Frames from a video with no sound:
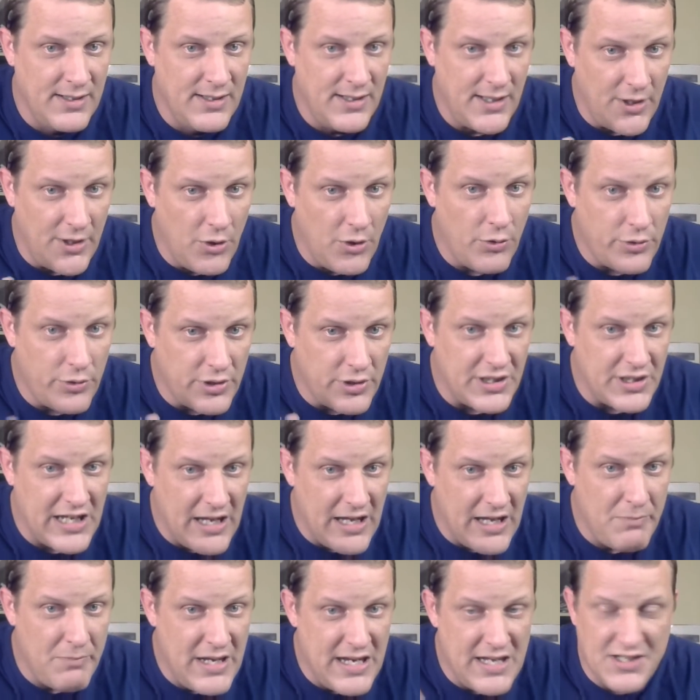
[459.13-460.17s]
in order to
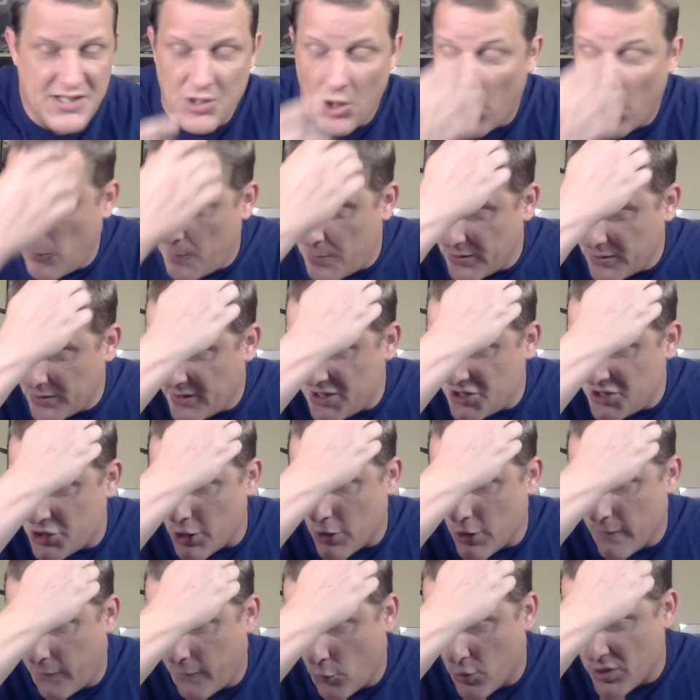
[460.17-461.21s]
get me to openly
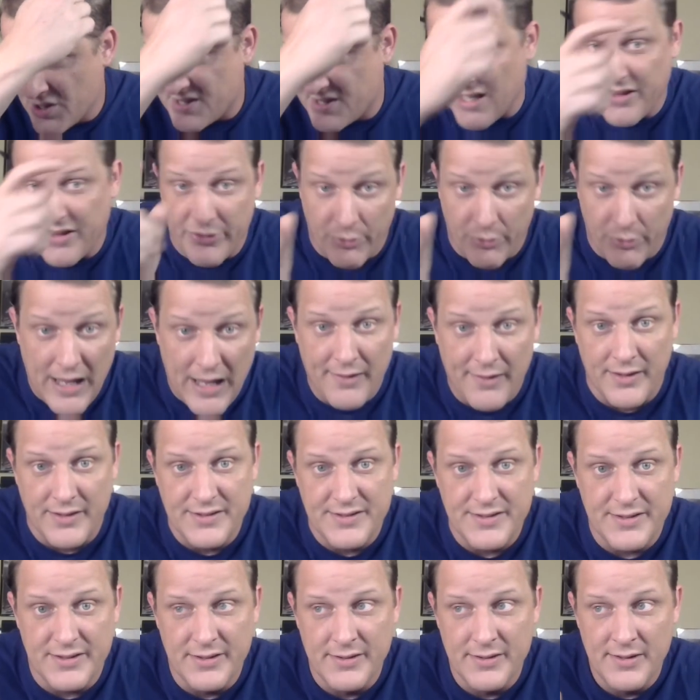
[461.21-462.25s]
cheer for Seth
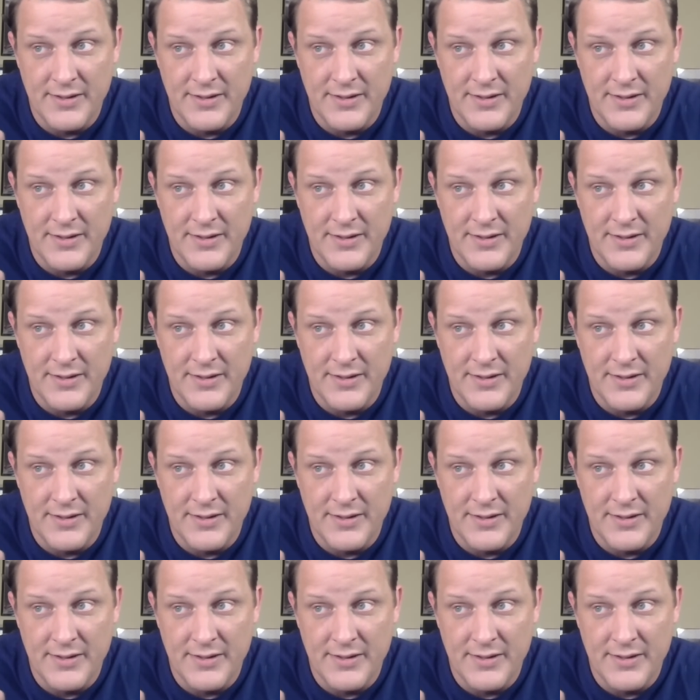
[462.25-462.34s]
Rollins.